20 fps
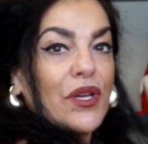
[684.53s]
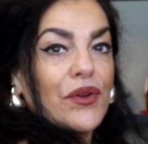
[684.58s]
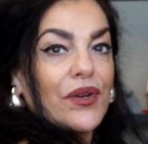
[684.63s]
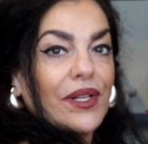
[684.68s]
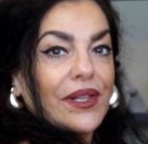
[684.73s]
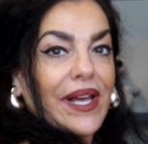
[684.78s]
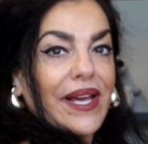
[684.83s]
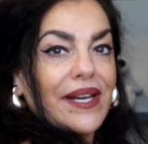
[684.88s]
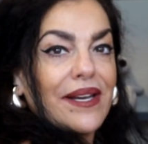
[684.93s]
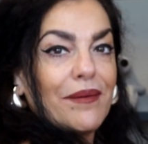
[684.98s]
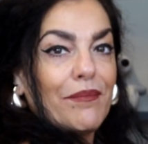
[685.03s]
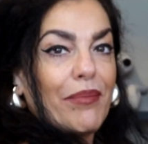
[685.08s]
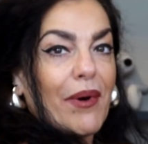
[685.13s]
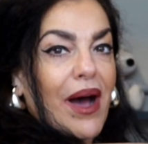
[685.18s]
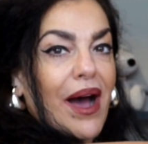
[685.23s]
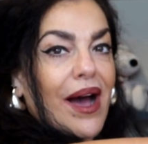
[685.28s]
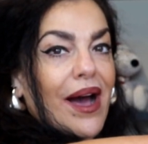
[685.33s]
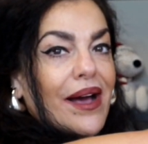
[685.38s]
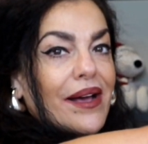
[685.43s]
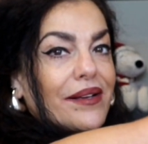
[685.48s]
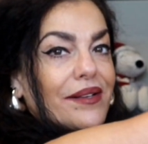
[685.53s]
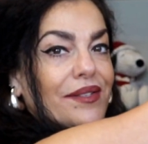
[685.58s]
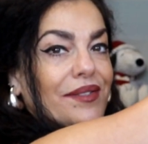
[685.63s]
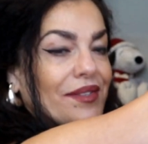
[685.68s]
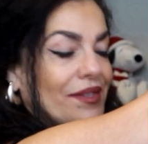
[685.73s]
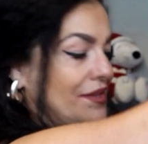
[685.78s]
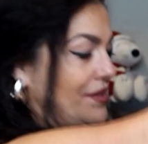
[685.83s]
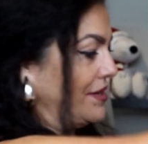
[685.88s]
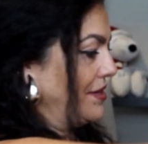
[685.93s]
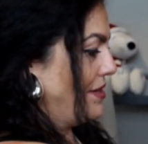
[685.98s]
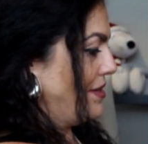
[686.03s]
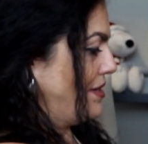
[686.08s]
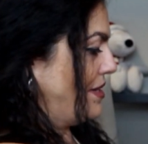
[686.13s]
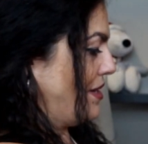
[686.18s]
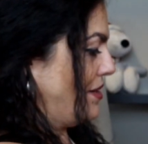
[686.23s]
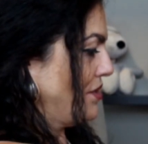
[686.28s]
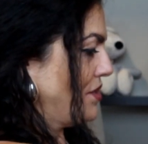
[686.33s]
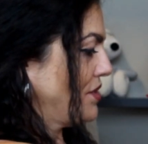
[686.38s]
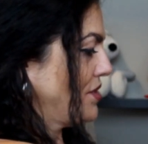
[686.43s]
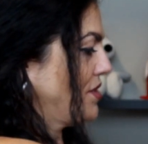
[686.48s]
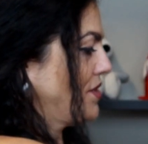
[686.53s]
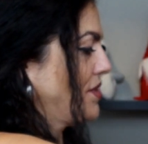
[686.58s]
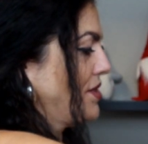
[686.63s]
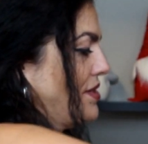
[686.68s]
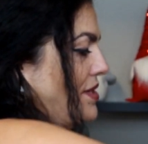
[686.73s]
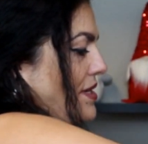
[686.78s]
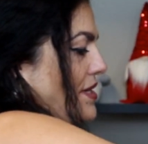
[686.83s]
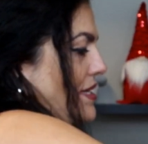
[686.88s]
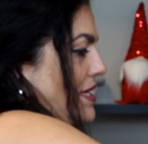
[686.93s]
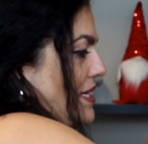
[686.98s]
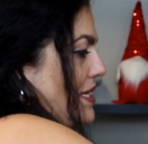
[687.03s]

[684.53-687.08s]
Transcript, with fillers: the mutilated box. And I'll just